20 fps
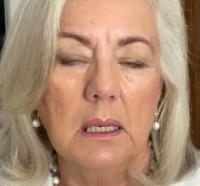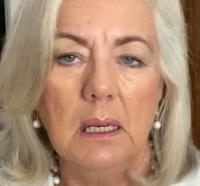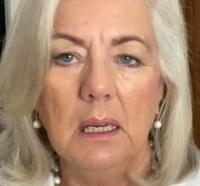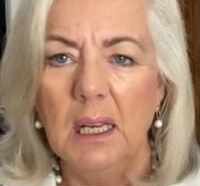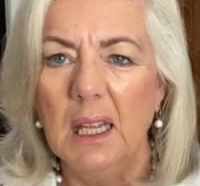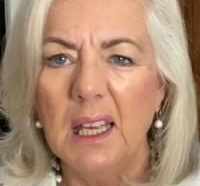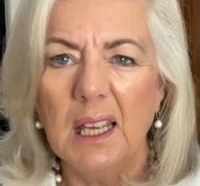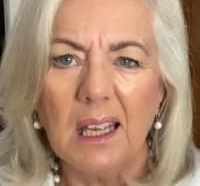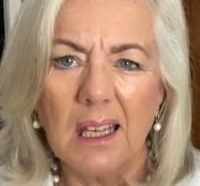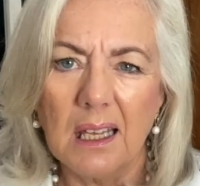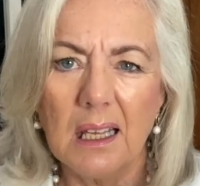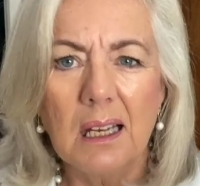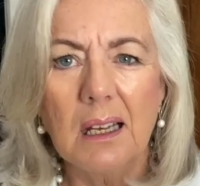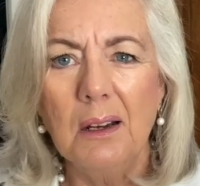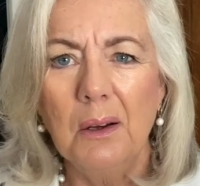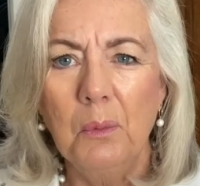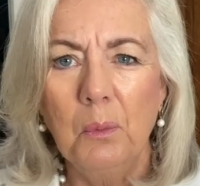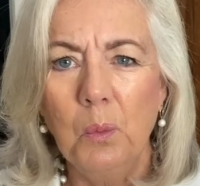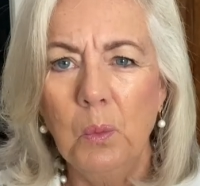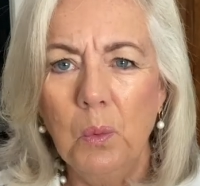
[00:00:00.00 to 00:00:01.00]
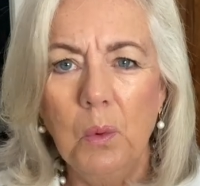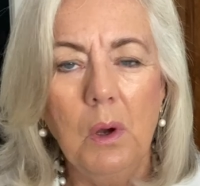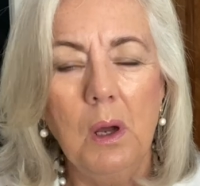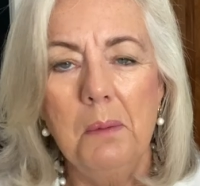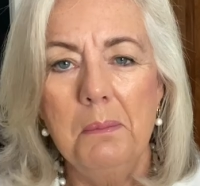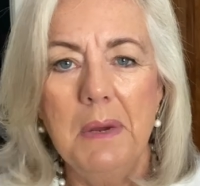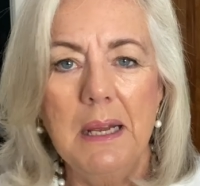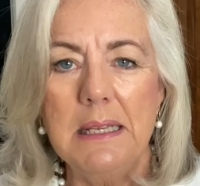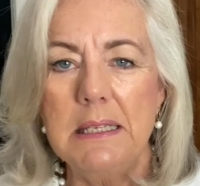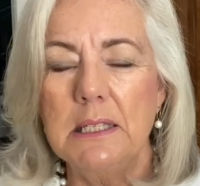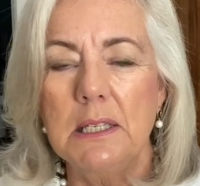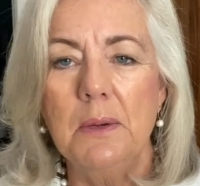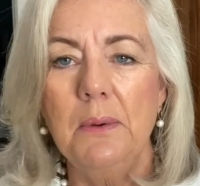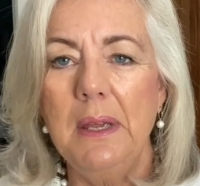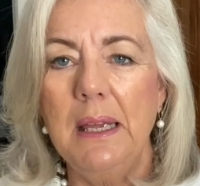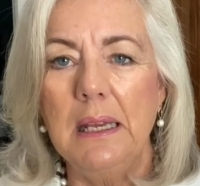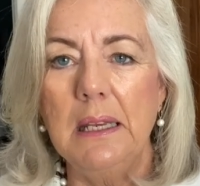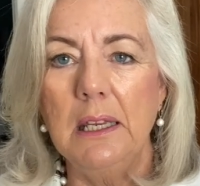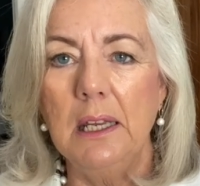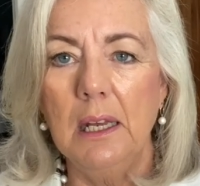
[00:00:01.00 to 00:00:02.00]
like, what am I
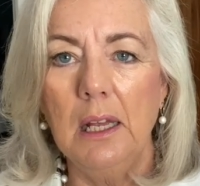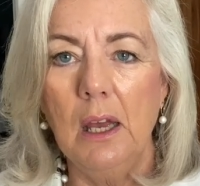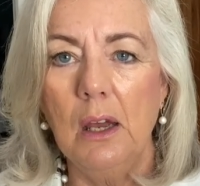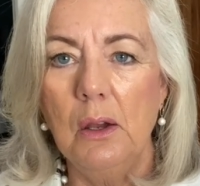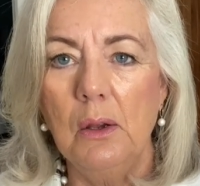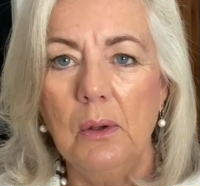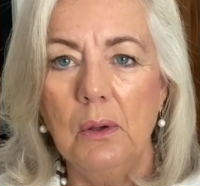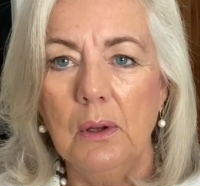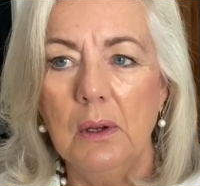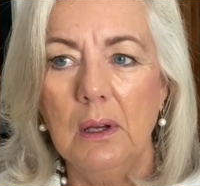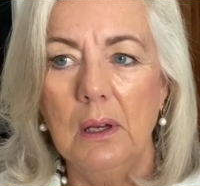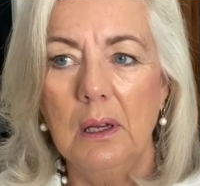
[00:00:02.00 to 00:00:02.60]
doing? You know,